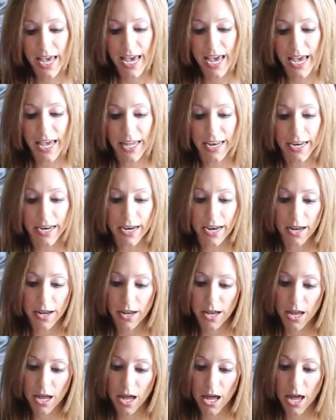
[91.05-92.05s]
And
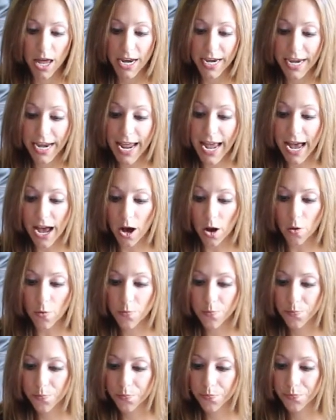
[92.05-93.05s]

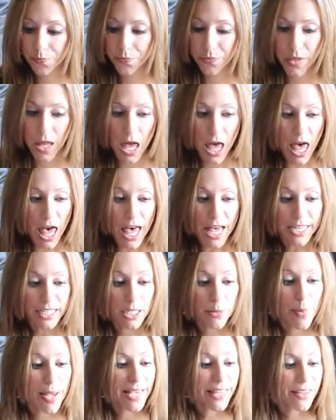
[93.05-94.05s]
now,
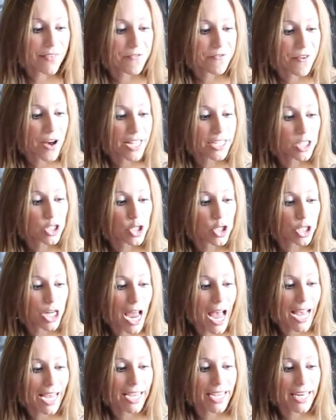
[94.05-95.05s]
to make the fun
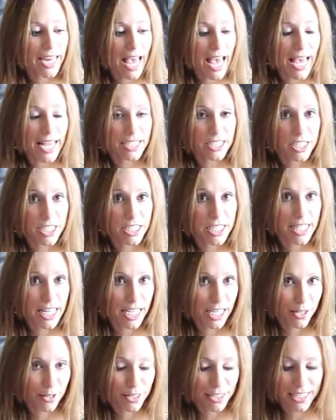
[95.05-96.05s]
jagged edges
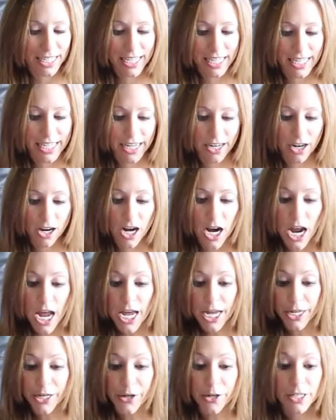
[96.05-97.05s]
that you see here,
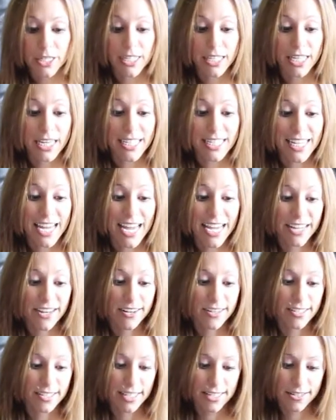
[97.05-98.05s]
you're just going to take
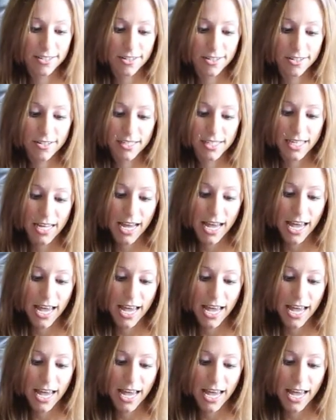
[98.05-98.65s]
your scissors